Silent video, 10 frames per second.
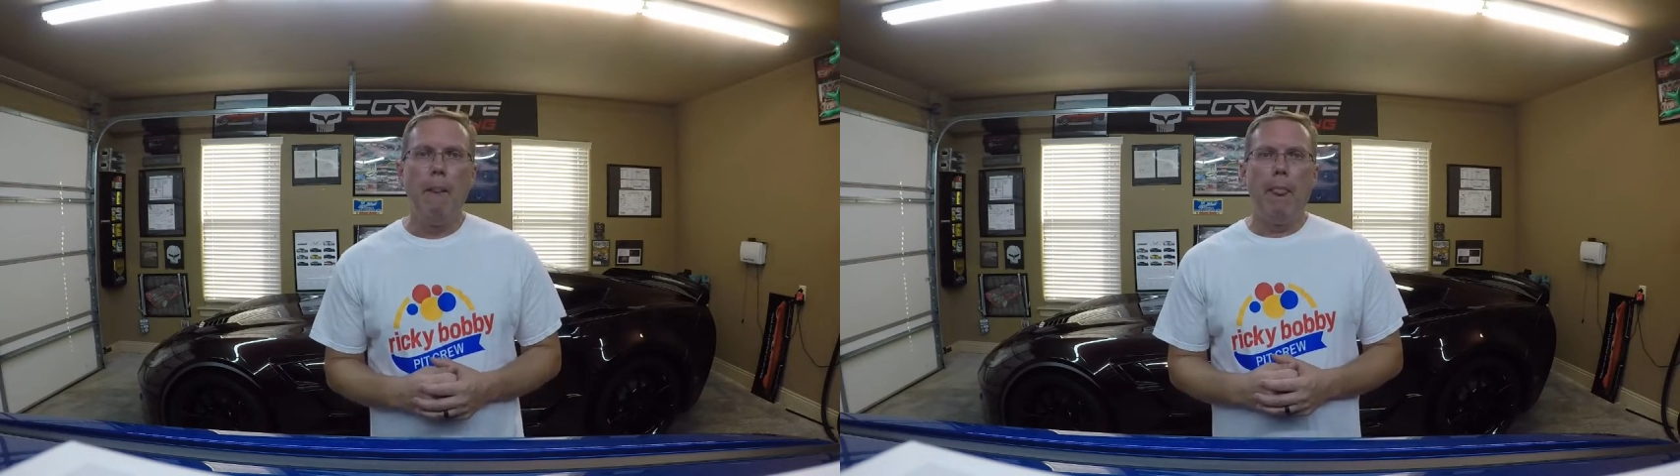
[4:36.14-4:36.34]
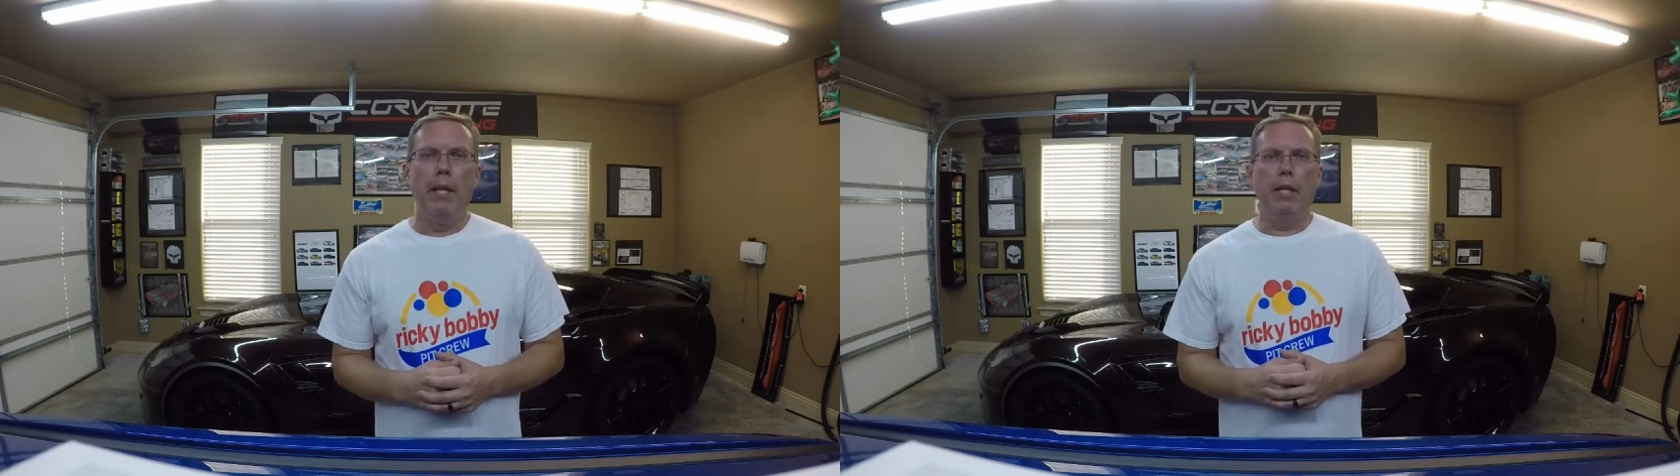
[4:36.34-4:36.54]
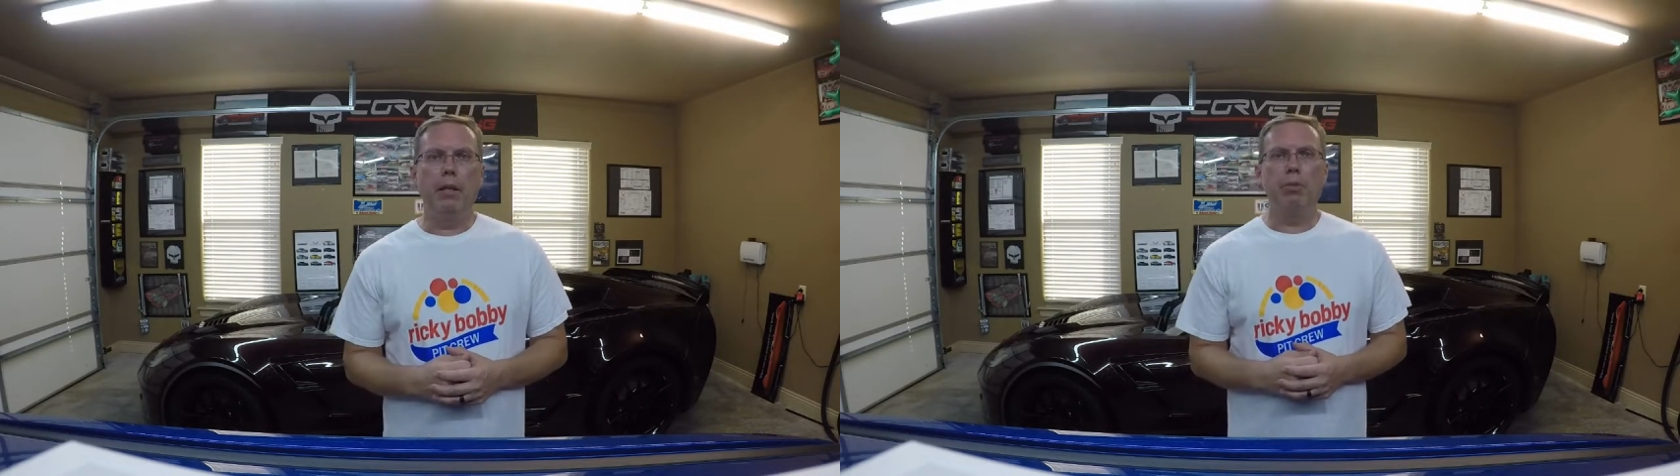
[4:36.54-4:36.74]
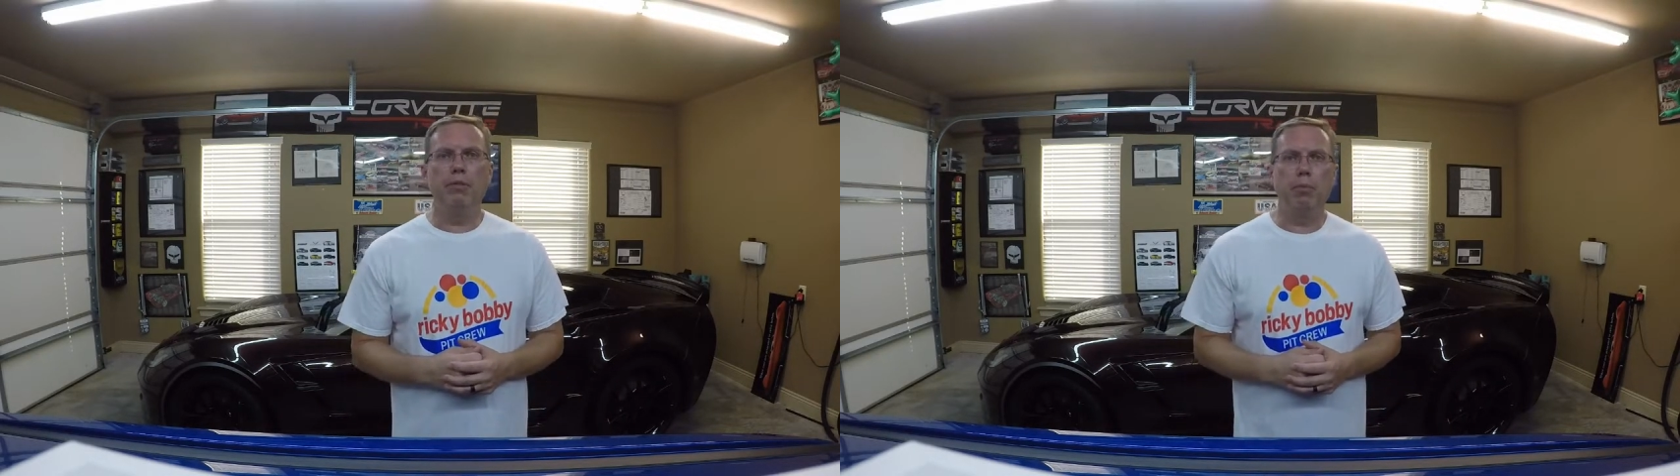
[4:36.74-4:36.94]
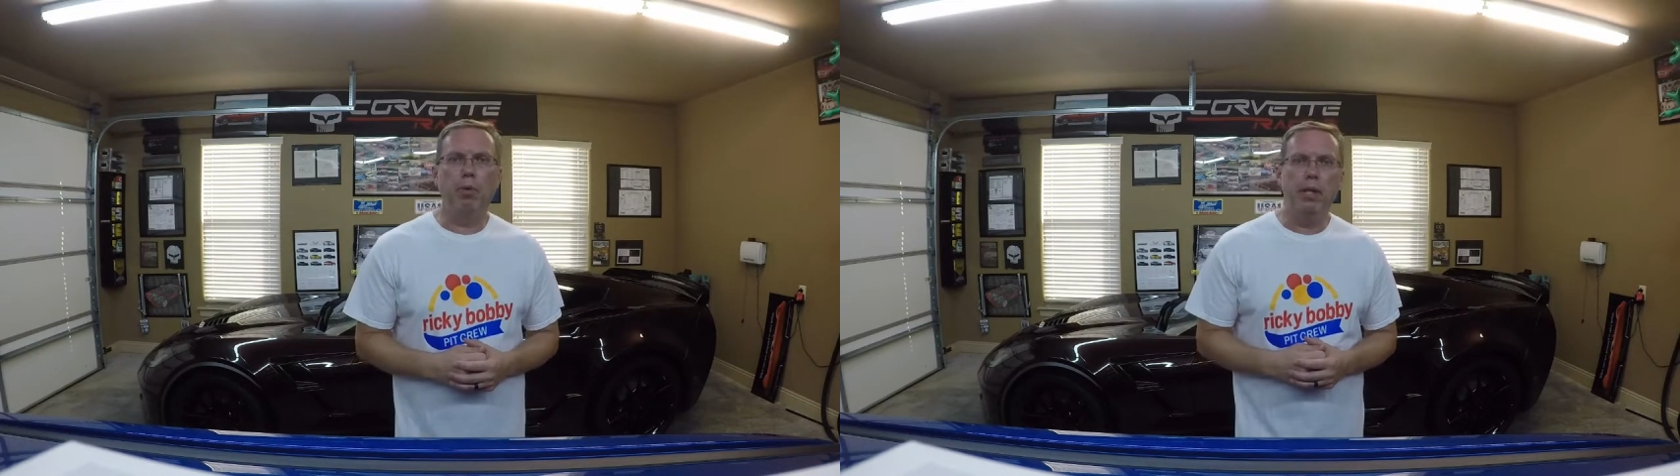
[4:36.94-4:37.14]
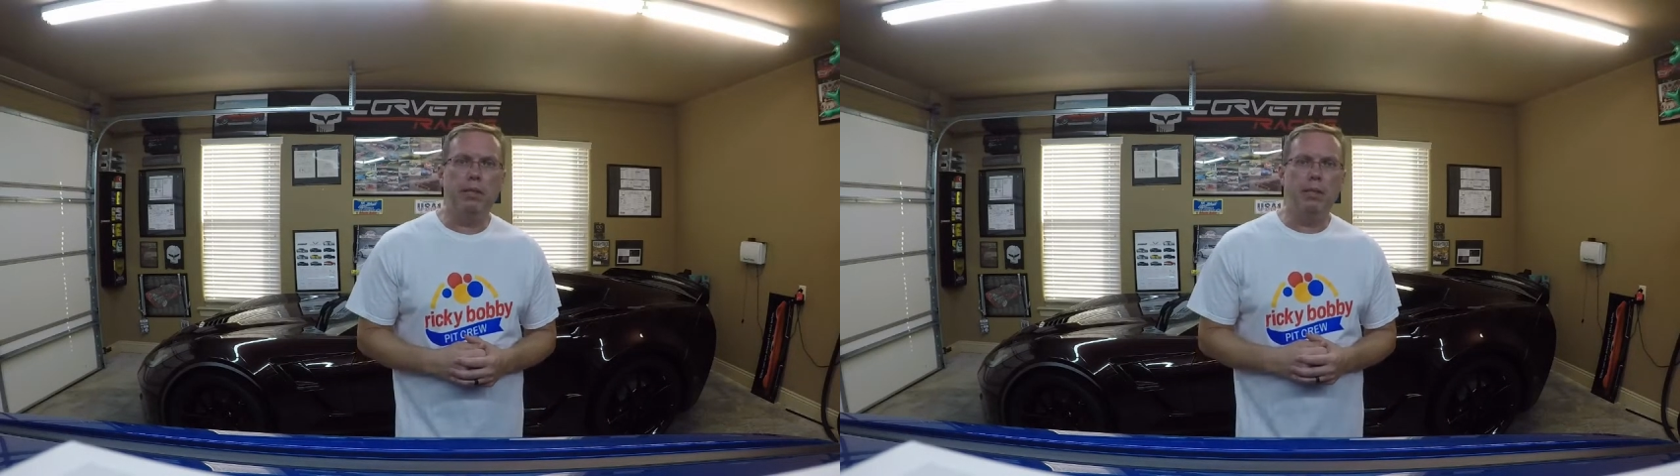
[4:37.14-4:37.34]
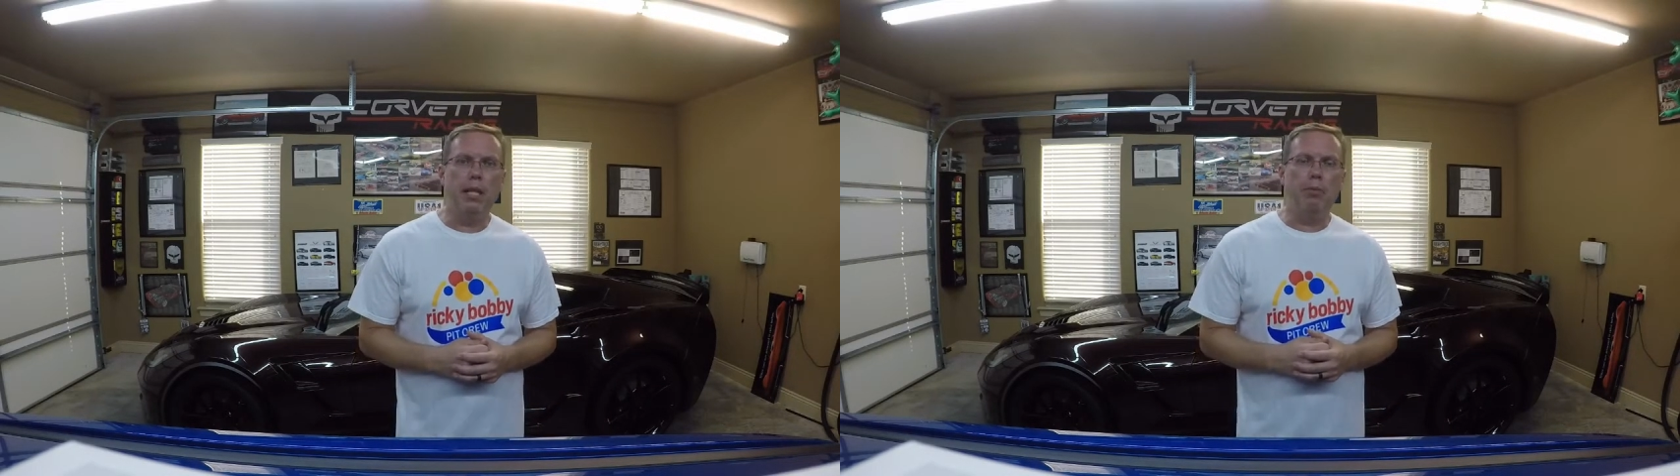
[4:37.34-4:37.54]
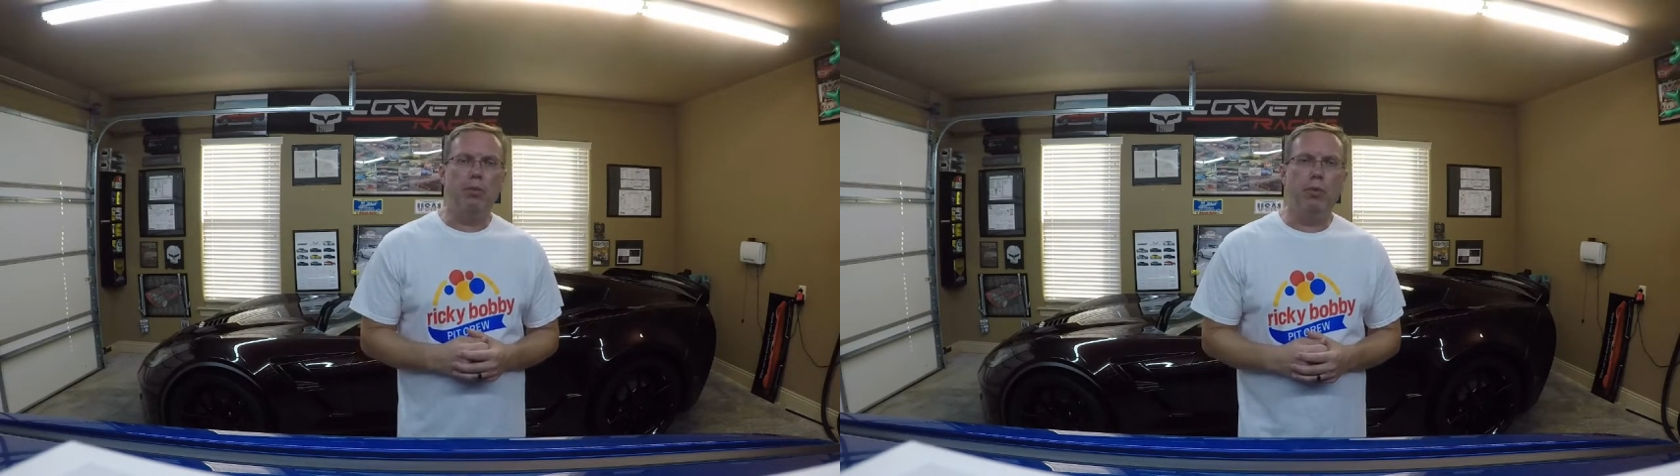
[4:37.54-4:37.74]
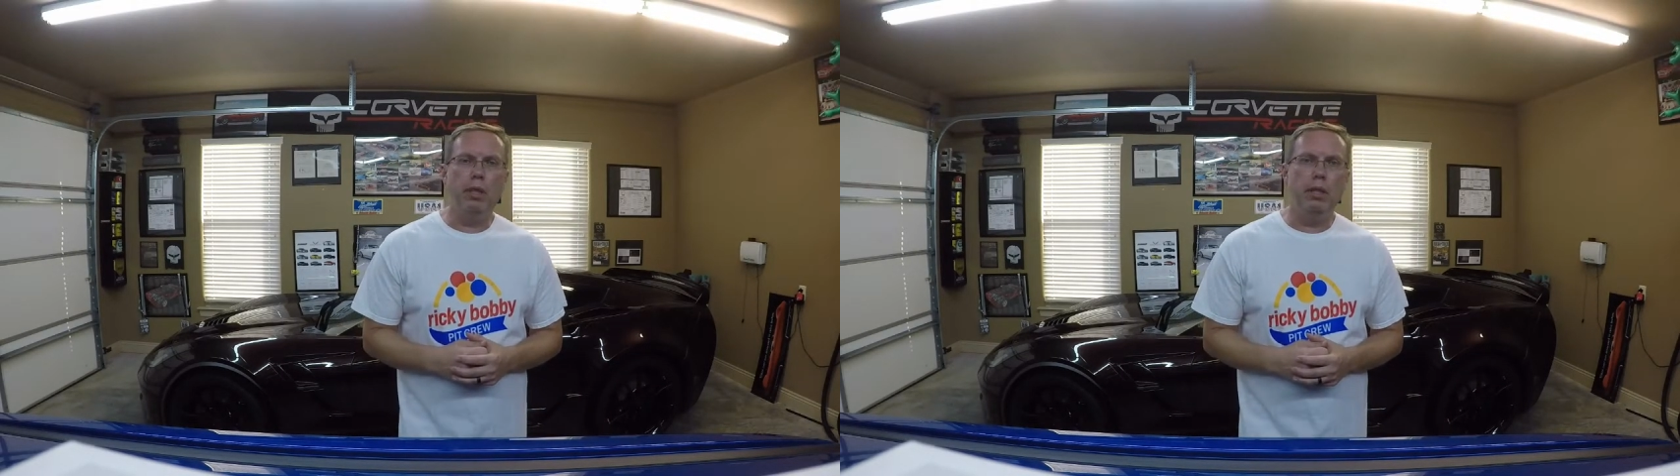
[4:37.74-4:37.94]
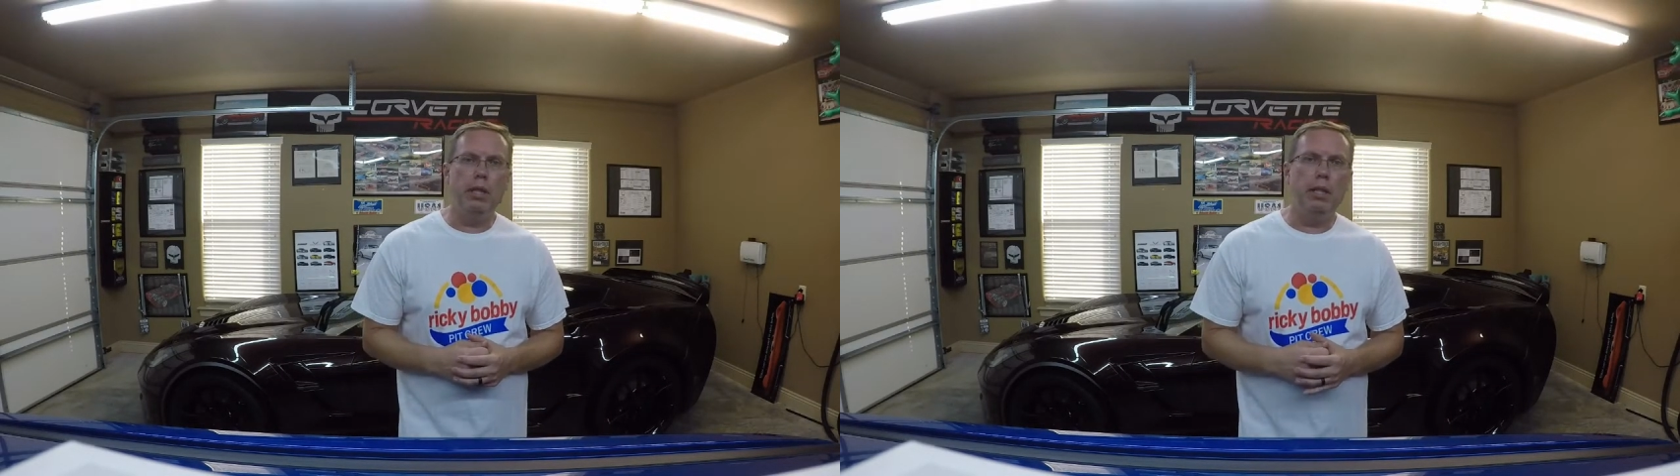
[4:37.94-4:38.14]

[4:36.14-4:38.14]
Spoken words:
in a couple different places that between